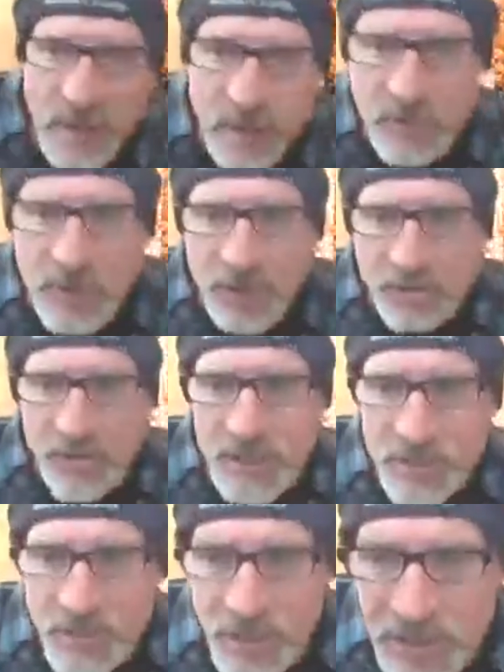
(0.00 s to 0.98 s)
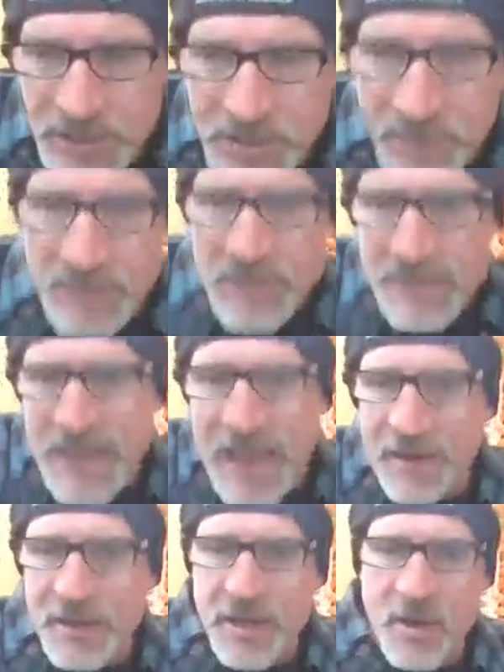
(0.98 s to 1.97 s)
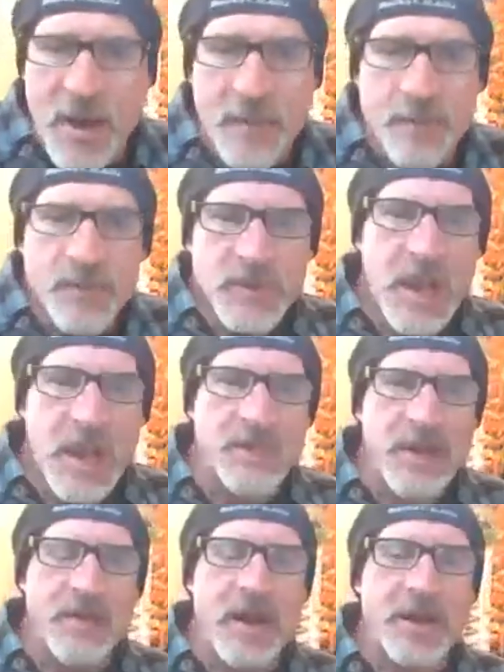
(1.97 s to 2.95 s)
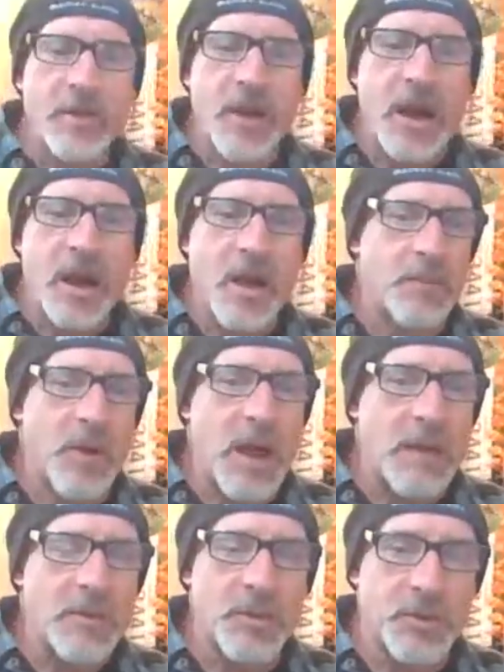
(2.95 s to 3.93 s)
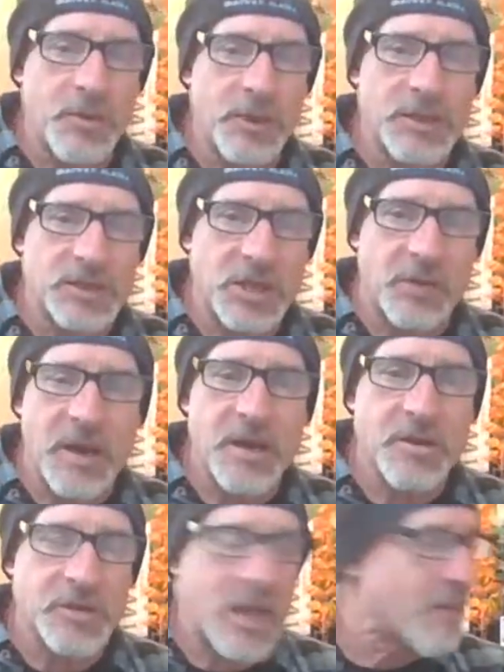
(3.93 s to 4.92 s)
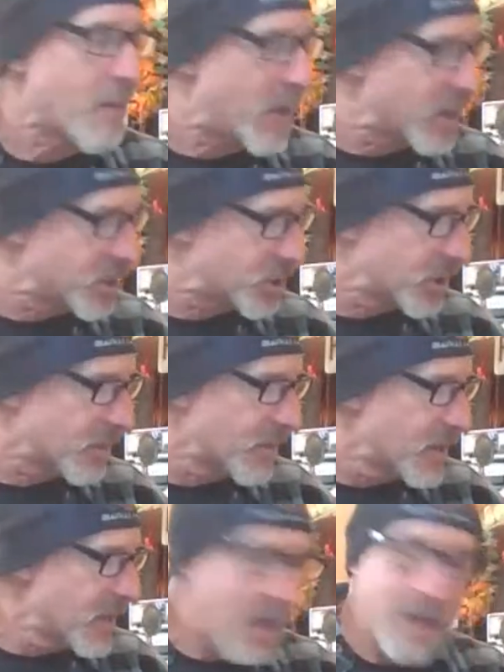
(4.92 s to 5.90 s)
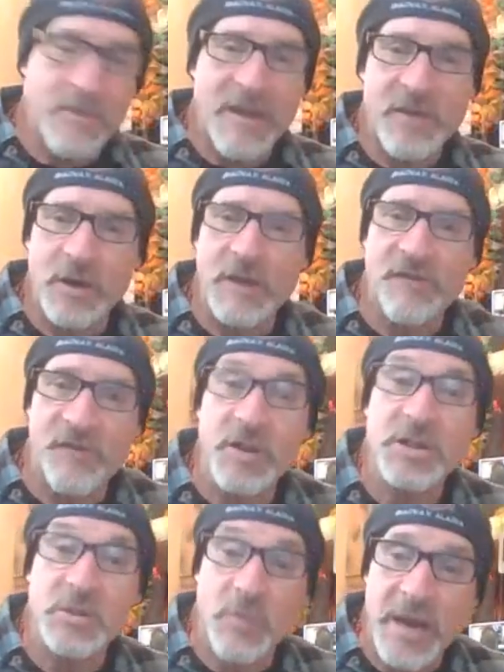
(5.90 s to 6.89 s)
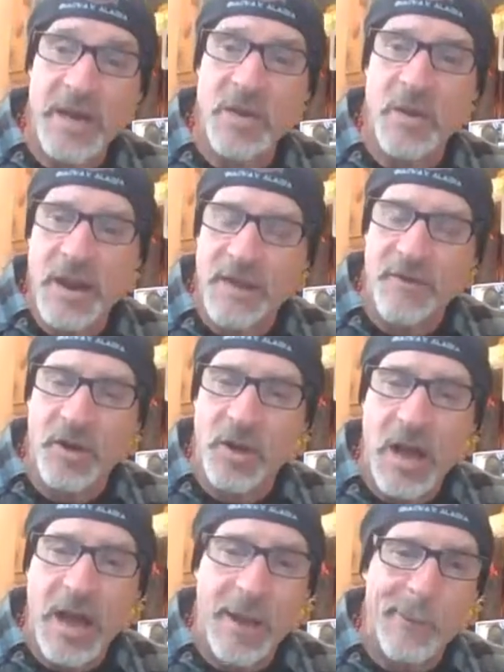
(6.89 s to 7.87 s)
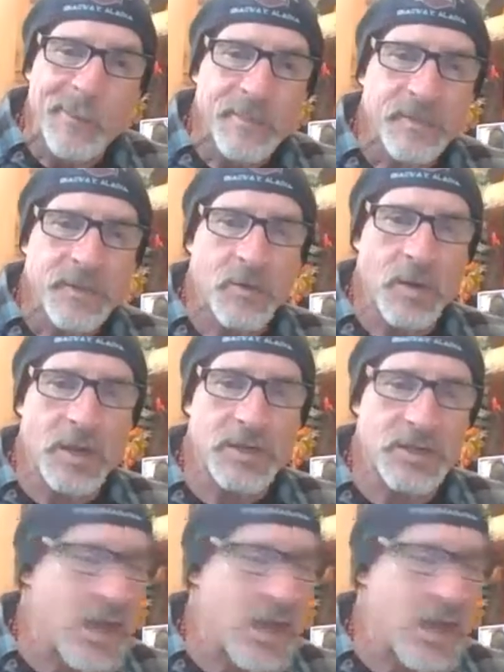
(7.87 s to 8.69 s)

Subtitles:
with rice. Realistic. Yeah, you know what? I've never had a problem with realistic radios. I have a bunch of them. And my very first radio I ever got was